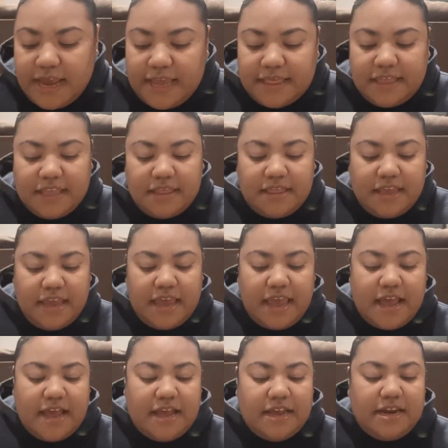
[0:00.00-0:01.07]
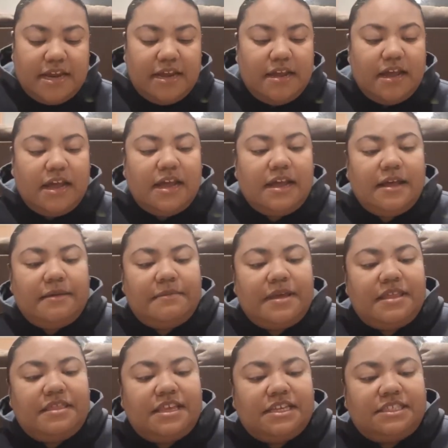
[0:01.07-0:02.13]
And then they had um,
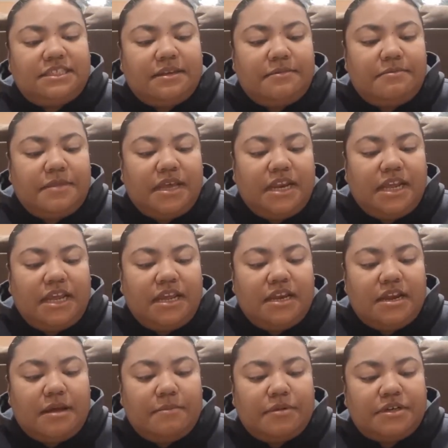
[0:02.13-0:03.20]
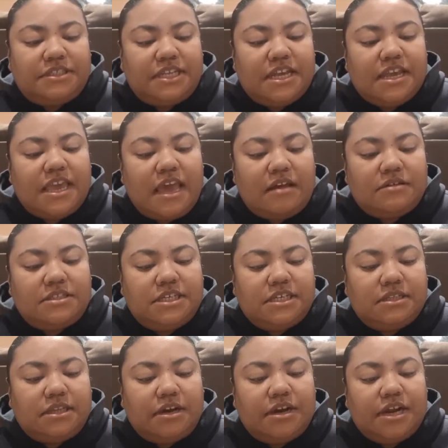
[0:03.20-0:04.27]
this mini numbers and
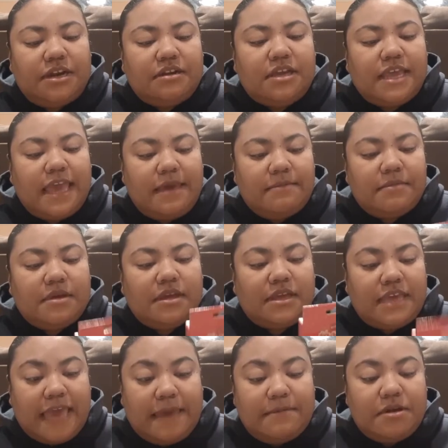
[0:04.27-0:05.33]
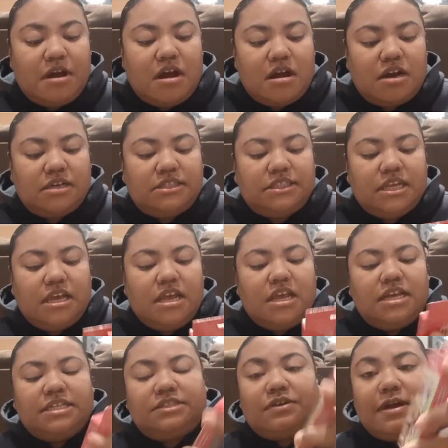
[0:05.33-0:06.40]
counting learning game game cards.
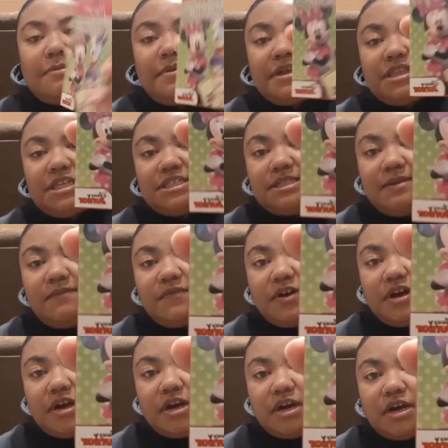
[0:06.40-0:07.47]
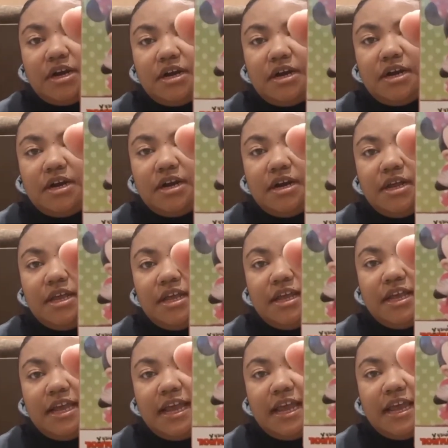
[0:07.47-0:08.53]
So I picked this up for her.
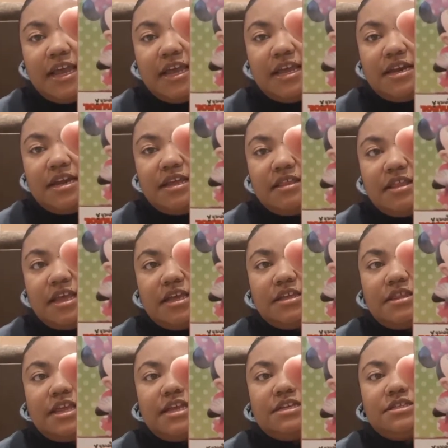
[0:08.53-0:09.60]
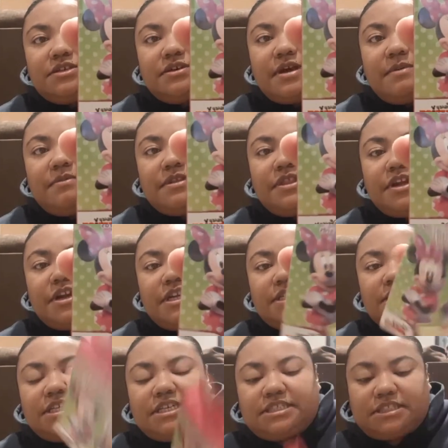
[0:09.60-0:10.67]
And they, they do come with
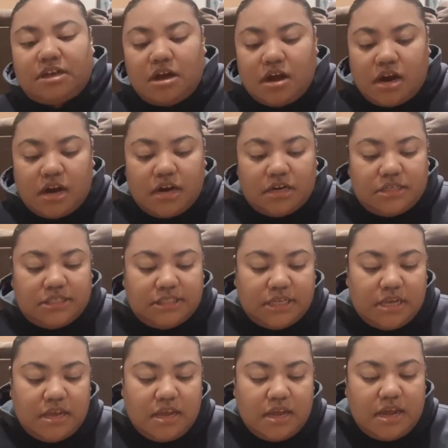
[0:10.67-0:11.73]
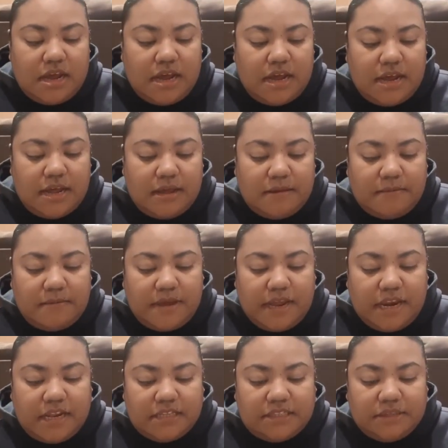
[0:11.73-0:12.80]
thirty-six cards. Um,
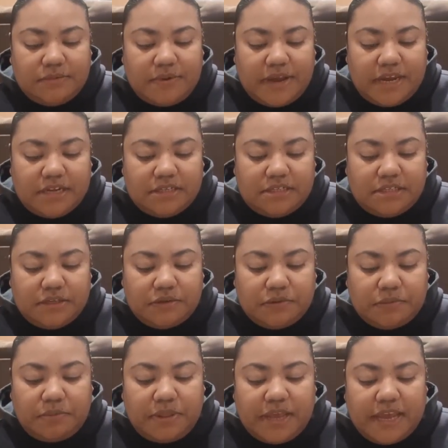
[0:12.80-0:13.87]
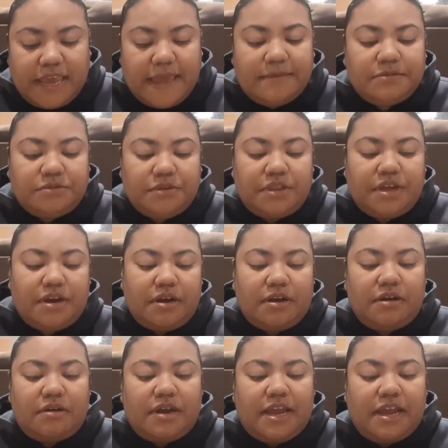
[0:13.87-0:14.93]
and it's a way to play games with
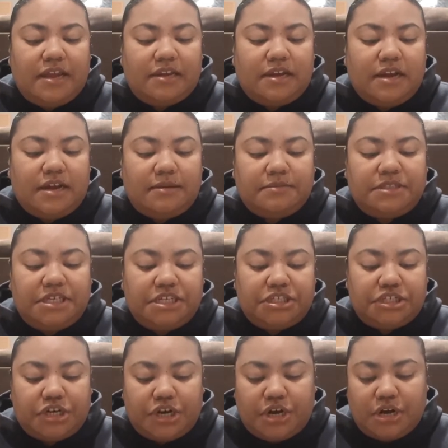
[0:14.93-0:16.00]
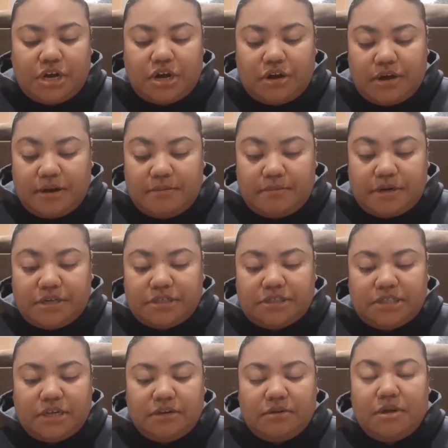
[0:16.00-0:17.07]
her and um, teach her her numbers.
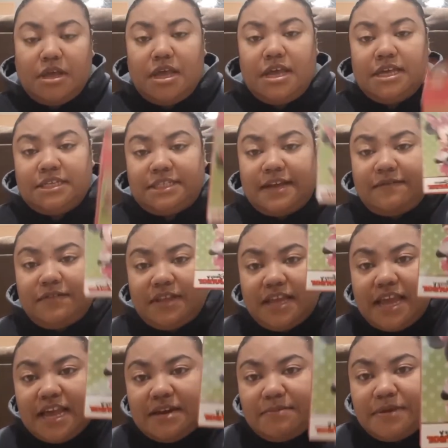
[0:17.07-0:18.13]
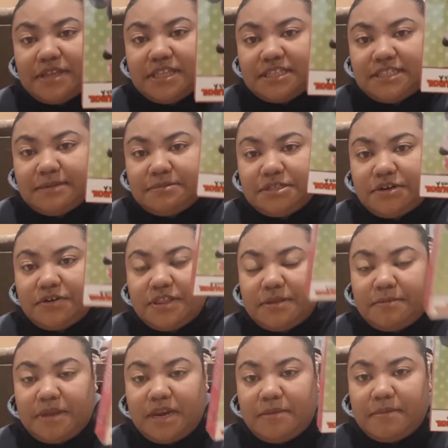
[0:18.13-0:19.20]
So definitely had to pick this up to go in the
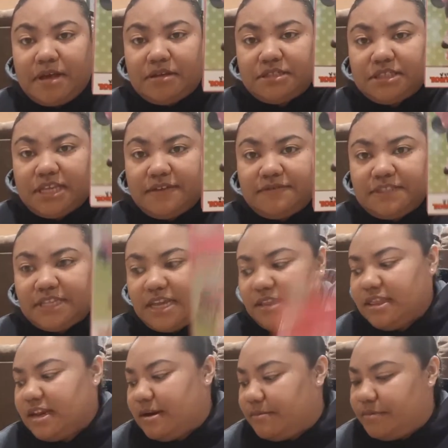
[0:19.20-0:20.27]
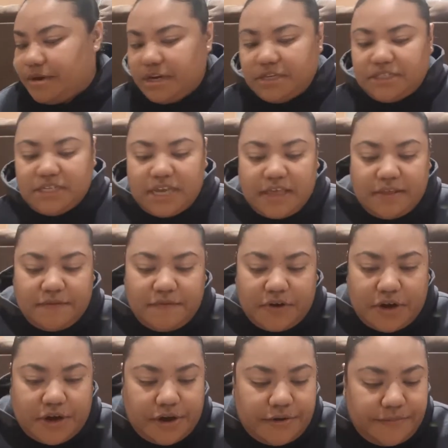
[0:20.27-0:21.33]
Minnie Mouse gift set that I'm putting together for
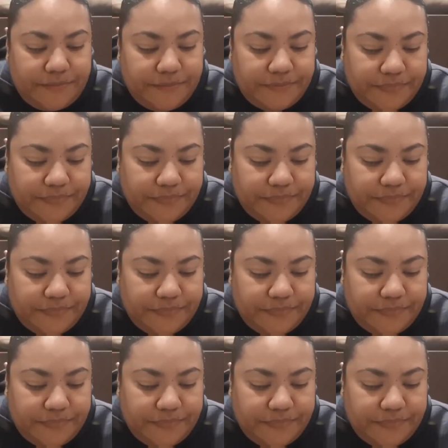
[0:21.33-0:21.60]
her.